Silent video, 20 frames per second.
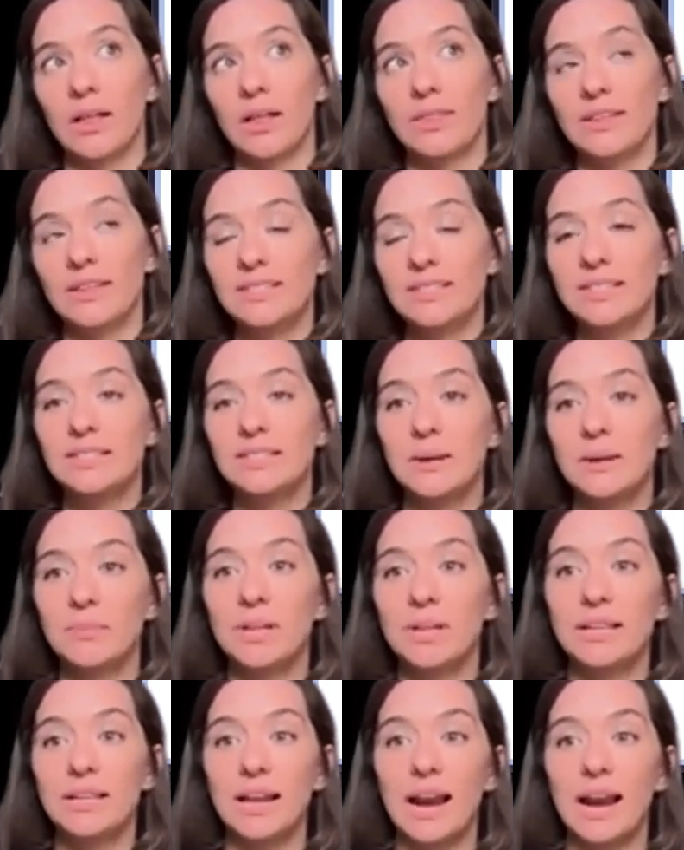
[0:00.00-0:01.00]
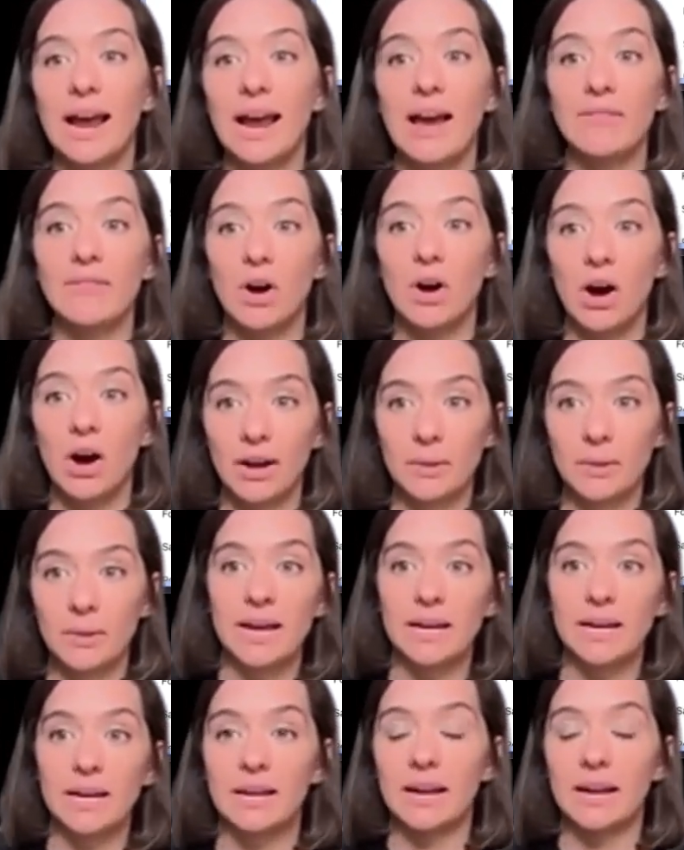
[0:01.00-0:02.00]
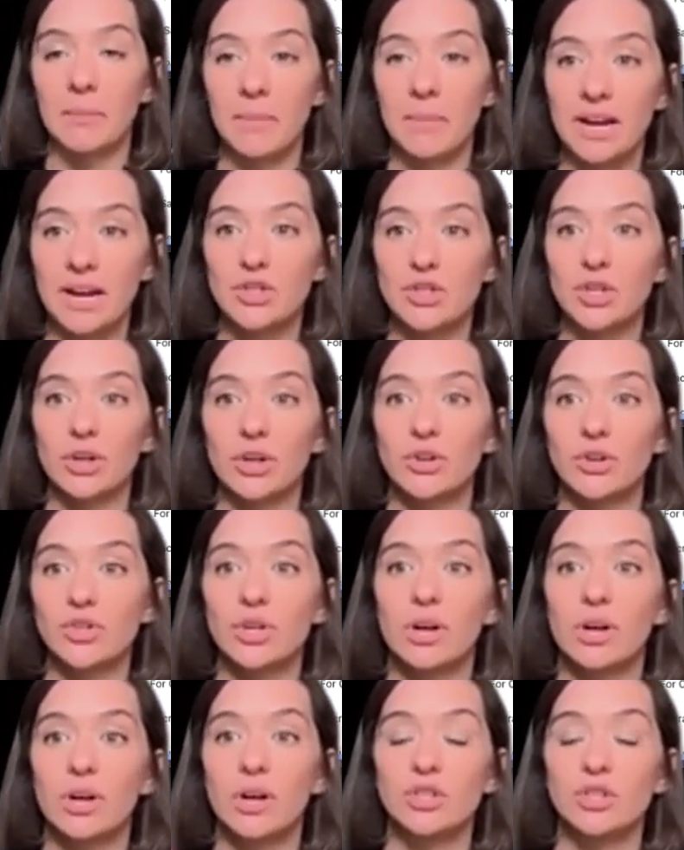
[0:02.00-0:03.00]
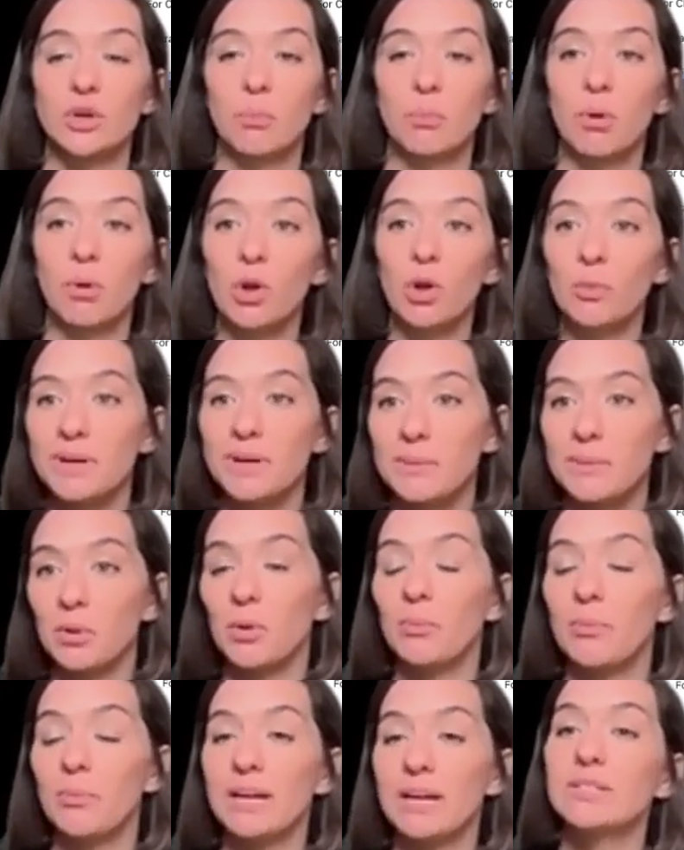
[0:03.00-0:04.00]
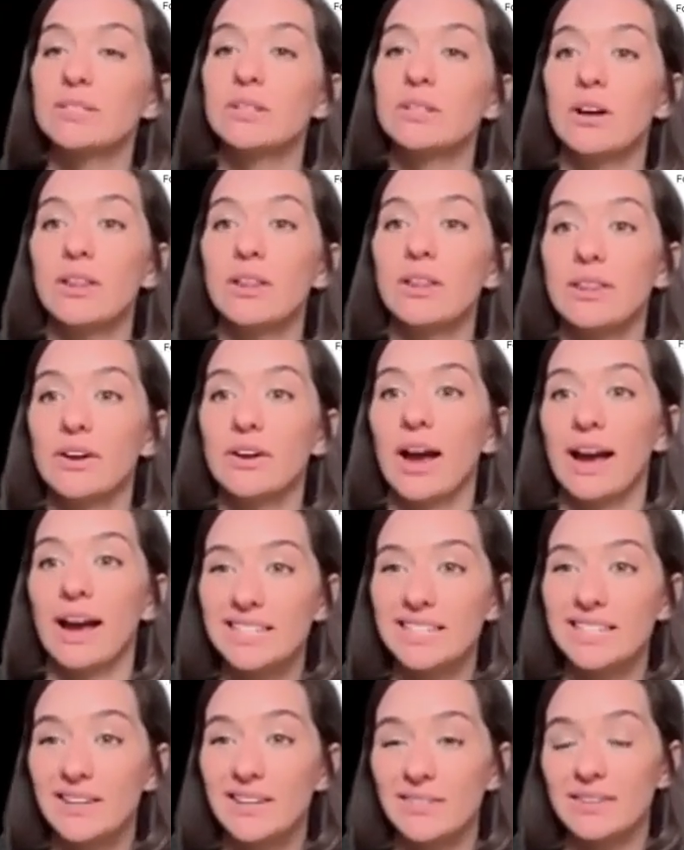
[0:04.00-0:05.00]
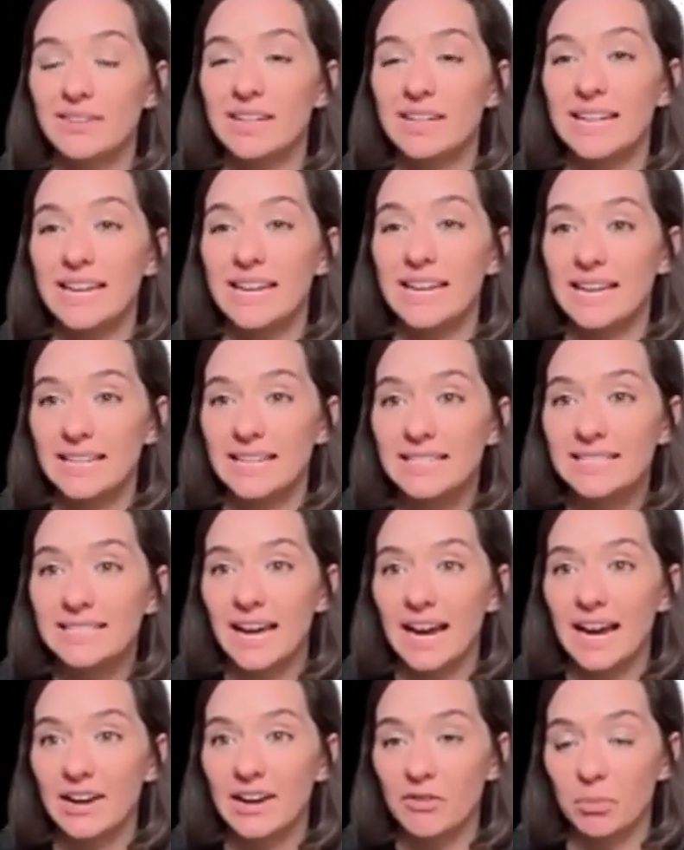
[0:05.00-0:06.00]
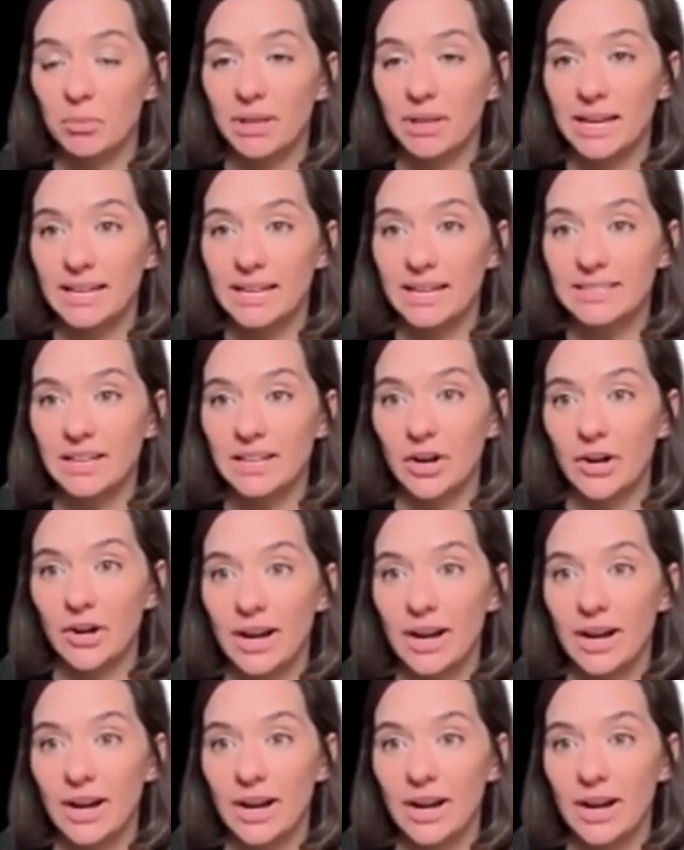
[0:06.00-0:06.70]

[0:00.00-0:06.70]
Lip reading: This is something that I have automated at my church to pull people based on their activity inside of Planning Center.